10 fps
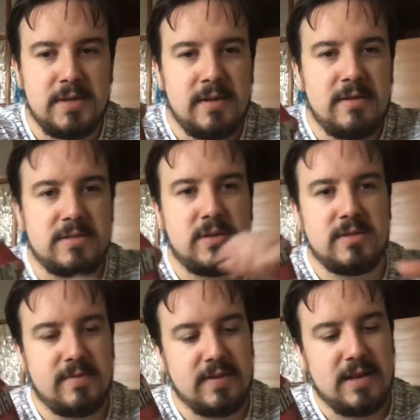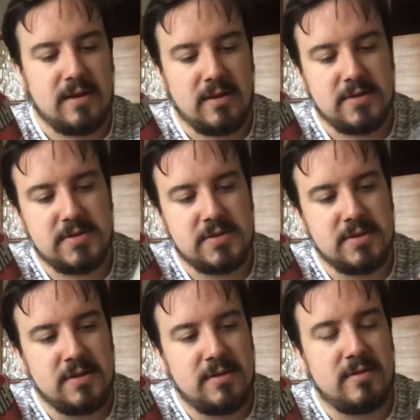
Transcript: It's nice to have a glass that